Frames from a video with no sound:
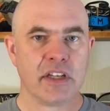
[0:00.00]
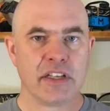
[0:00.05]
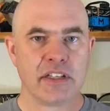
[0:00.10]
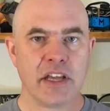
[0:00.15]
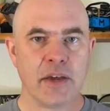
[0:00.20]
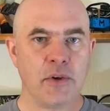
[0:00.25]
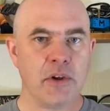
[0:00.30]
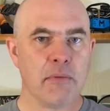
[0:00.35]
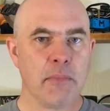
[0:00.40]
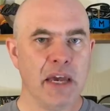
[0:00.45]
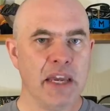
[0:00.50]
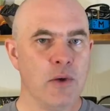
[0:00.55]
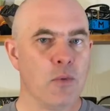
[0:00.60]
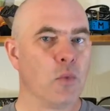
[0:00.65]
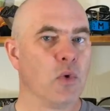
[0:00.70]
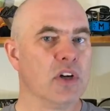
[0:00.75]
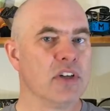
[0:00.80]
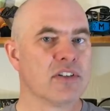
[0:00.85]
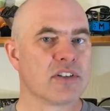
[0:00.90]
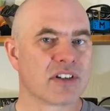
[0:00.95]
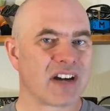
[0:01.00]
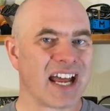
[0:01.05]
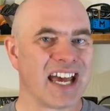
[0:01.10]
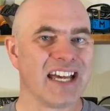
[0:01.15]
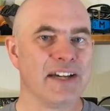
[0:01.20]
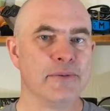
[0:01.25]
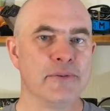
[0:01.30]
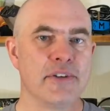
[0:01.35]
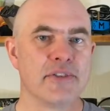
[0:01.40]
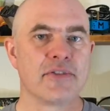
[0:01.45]
Now you might wonder
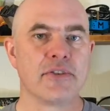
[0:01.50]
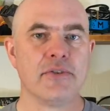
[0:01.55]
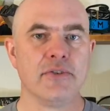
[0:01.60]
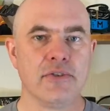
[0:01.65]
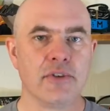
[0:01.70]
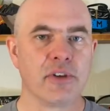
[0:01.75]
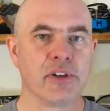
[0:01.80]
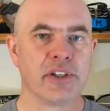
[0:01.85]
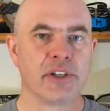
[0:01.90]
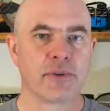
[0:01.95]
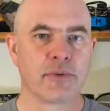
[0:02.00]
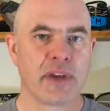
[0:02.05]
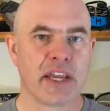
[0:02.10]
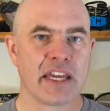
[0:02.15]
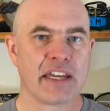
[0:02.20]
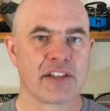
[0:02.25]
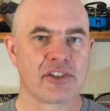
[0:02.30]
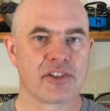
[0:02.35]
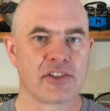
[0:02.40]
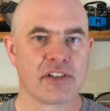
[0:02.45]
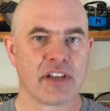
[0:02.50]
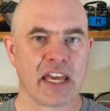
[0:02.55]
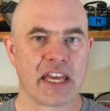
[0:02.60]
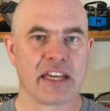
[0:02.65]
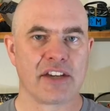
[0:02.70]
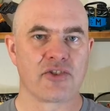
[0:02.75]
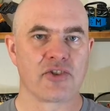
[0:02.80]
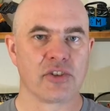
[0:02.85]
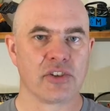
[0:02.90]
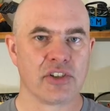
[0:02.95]
how does the nuclear reaction
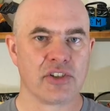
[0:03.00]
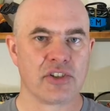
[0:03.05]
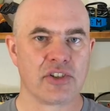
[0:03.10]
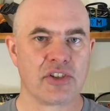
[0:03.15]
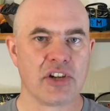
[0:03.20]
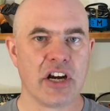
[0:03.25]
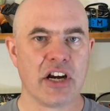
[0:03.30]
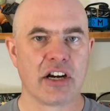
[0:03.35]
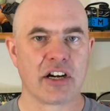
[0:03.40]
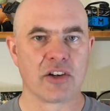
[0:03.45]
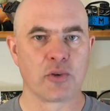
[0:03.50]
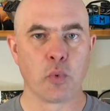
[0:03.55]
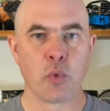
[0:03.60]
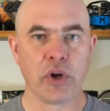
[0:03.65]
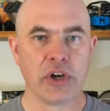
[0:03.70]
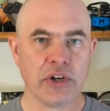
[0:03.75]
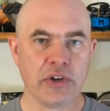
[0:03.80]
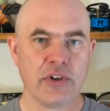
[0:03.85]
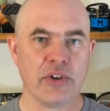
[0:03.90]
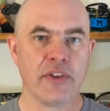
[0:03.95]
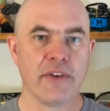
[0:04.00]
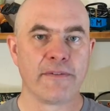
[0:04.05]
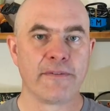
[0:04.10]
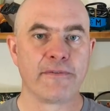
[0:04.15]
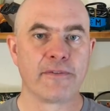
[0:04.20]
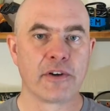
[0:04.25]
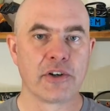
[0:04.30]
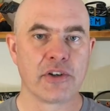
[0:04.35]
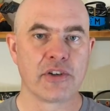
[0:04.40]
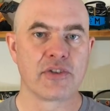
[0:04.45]
actually start? Where do the
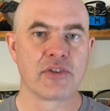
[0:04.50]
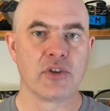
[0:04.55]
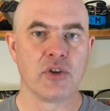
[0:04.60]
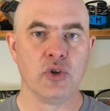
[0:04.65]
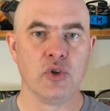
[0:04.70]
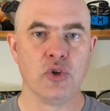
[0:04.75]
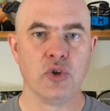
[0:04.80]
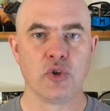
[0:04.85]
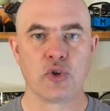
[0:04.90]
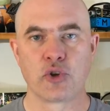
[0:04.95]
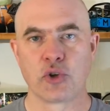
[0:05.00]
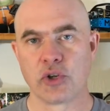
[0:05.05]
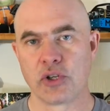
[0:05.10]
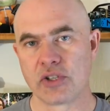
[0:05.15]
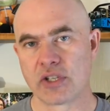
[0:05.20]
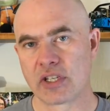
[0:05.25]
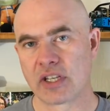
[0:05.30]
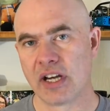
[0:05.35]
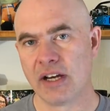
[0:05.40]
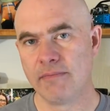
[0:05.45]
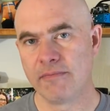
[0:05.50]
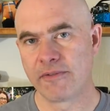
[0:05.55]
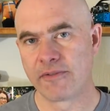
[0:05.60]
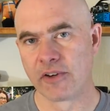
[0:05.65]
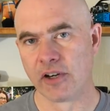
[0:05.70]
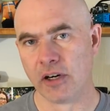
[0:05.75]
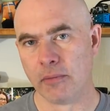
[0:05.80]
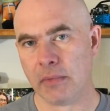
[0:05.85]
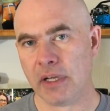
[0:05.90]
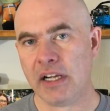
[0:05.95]
first neutrons come
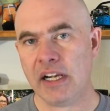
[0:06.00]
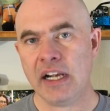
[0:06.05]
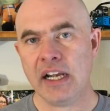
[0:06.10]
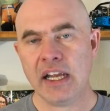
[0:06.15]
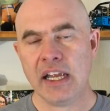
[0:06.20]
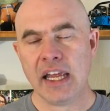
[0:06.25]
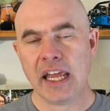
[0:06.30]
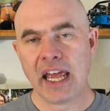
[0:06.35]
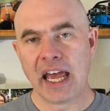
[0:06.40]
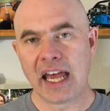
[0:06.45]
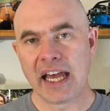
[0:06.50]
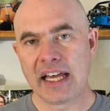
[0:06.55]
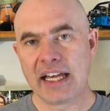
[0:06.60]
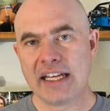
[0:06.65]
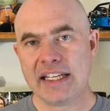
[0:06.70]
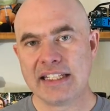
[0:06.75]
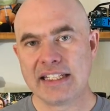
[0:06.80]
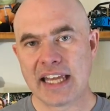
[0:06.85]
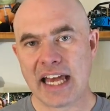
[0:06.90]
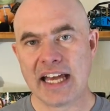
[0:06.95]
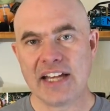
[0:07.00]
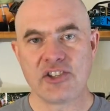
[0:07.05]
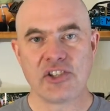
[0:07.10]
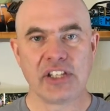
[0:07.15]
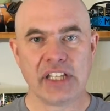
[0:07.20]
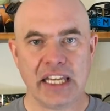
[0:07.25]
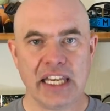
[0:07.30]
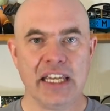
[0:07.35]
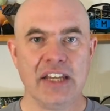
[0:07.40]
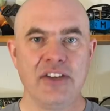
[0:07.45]
from? And
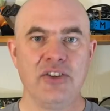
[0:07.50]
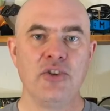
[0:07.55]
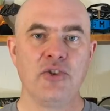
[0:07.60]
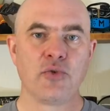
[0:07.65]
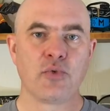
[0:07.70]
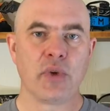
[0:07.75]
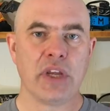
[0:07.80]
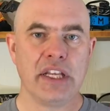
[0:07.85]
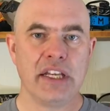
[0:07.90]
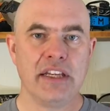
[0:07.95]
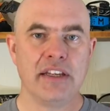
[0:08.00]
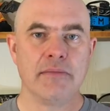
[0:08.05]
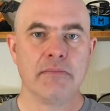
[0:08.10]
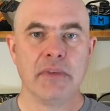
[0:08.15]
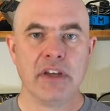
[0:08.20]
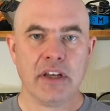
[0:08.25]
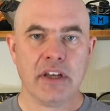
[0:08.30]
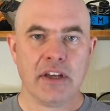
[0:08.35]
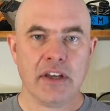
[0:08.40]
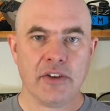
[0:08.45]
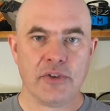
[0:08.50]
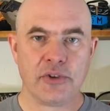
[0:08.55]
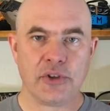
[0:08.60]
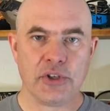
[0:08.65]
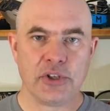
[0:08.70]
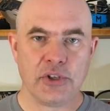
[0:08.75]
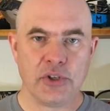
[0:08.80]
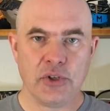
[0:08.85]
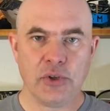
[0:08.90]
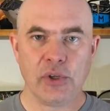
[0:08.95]
actually in uranium,
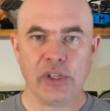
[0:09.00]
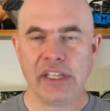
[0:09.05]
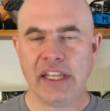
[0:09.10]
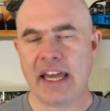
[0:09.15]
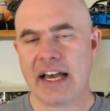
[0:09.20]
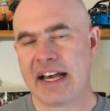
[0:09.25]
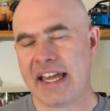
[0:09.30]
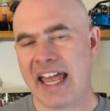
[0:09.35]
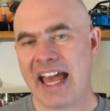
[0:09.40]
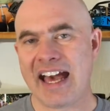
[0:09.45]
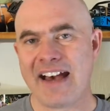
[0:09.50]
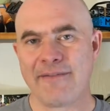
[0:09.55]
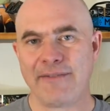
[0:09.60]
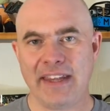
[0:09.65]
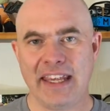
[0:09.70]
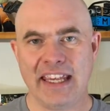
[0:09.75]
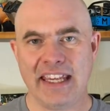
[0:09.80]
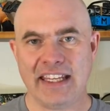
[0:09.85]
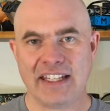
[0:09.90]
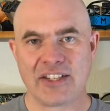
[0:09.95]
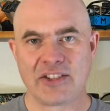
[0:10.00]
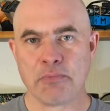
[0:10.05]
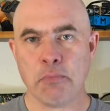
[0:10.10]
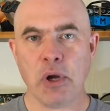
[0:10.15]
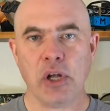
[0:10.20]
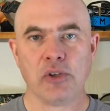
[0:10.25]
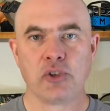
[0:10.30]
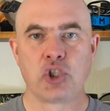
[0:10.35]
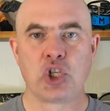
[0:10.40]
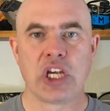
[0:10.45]
the nuclei have a
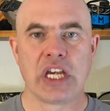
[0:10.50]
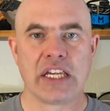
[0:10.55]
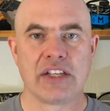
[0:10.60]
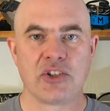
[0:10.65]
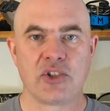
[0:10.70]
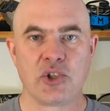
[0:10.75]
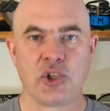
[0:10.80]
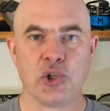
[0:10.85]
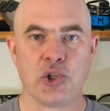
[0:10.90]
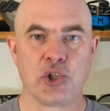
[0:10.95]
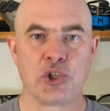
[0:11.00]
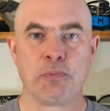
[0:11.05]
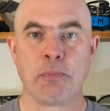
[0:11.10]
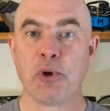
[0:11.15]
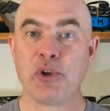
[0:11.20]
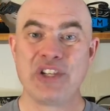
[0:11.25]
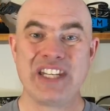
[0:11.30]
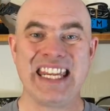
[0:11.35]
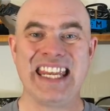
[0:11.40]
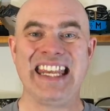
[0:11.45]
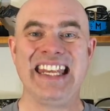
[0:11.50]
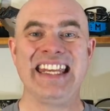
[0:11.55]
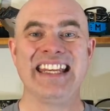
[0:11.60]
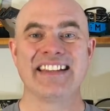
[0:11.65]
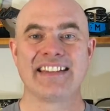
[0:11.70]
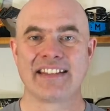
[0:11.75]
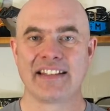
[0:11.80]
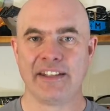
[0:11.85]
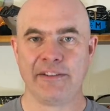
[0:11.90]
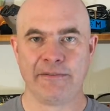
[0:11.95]
small chance to
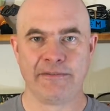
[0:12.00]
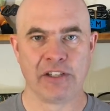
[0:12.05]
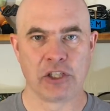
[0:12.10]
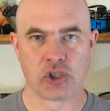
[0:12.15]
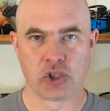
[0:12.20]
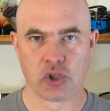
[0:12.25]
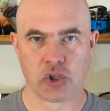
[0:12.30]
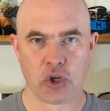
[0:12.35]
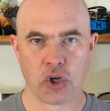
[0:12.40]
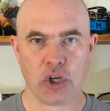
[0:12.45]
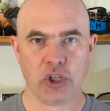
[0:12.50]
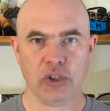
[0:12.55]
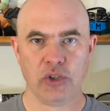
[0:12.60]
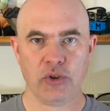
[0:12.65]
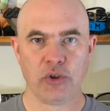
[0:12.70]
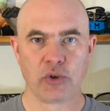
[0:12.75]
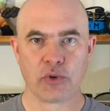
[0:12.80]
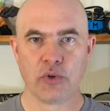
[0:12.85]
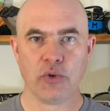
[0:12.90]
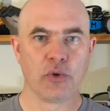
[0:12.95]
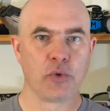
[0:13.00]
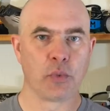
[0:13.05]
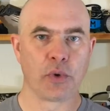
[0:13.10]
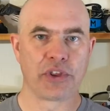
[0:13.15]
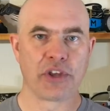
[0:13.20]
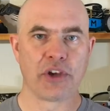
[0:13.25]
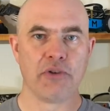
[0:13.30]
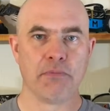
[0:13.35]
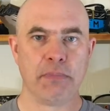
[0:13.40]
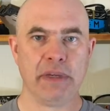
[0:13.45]
spontaneously fission all on their own
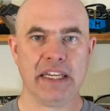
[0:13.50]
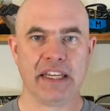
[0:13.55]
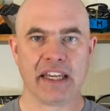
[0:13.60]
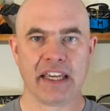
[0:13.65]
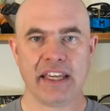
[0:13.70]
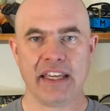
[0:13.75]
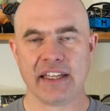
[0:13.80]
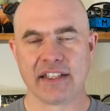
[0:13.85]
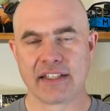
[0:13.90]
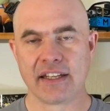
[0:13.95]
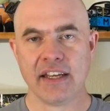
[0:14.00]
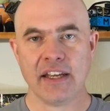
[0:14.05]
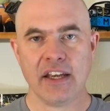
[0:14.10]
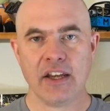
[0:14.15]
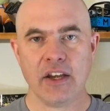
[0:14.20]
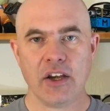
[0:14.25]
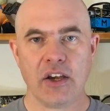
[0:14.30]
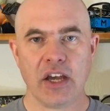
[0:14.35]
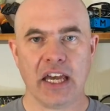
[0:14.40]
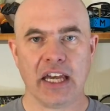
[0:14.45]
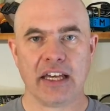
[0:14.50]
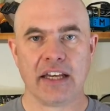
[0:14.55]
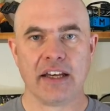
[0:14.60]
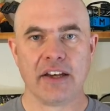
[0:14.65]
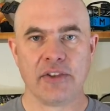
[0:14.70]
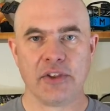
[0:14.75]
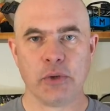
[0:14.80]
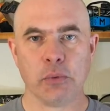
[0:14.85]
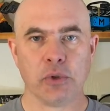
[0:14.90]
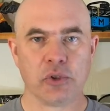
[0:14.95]
without being hit.
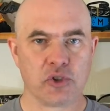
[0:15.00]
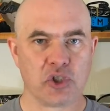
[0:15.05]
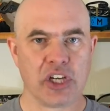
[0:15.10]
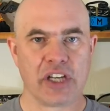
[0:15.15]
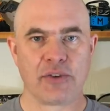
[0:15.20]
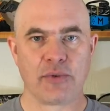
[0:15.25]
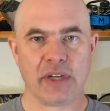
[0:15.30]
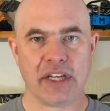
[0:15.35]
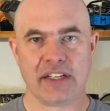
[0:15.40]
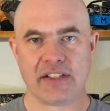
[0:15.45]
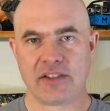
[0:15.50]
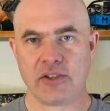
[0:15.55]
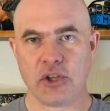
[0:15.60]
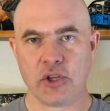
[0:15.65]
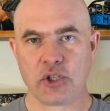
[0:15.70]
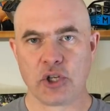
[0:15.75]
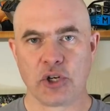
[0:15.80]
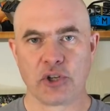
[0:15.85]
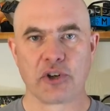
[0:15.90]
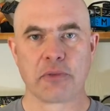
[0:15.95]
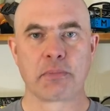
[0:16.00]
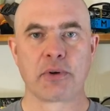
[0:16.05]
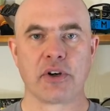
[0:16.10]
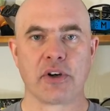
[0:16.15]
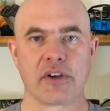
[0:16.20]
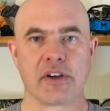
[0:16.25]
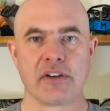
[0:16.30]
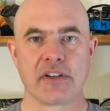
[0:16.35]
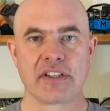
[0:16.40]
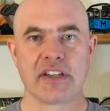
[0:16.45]
Uh, they will generate the daughter
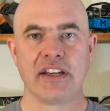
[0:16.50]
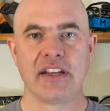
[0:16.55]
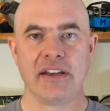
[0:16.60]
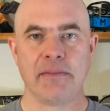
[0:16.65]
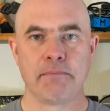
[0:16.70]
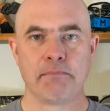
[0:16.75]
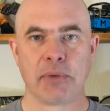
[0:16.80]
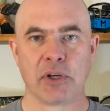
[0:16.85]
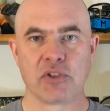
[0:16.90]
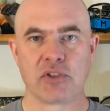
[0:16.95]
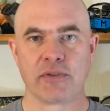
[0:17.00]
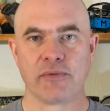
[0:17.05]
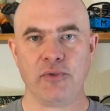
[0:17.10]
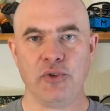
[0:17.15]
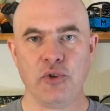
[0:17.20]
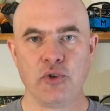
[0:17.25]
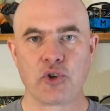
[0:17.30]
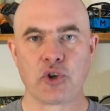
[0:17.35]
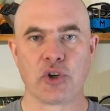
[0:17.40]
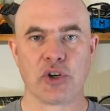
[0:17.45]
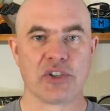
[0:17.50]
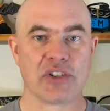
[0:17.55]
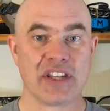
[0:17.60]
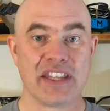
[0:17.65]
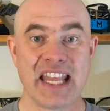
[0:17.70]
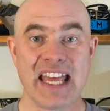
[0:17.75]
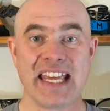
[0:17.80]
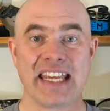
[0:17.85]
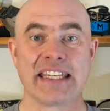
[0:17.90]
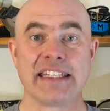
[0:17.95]
products and a bunch of neutrons,
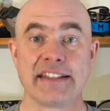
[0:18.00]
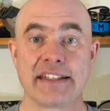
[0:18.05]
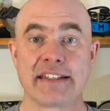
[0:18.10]
and that can